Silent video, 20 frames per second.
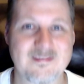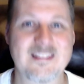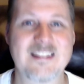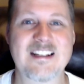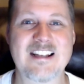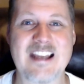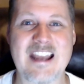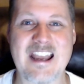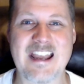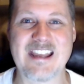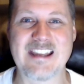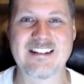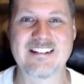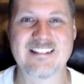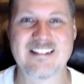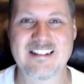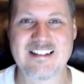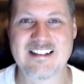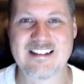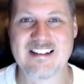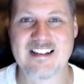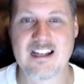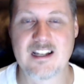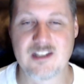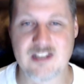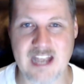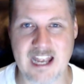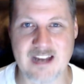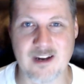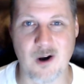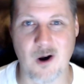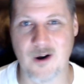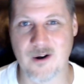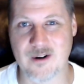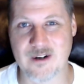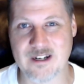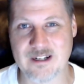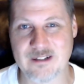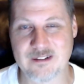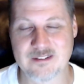Hey, Chad Carter
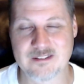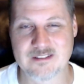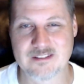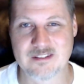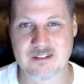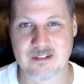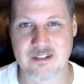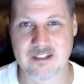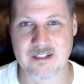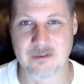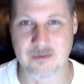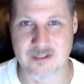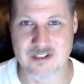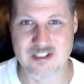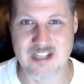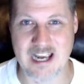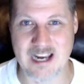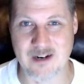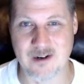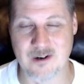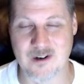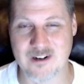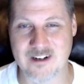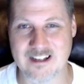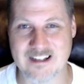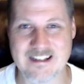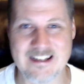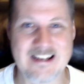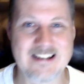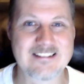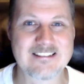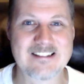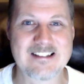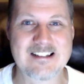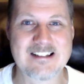here with ChadCarter.net,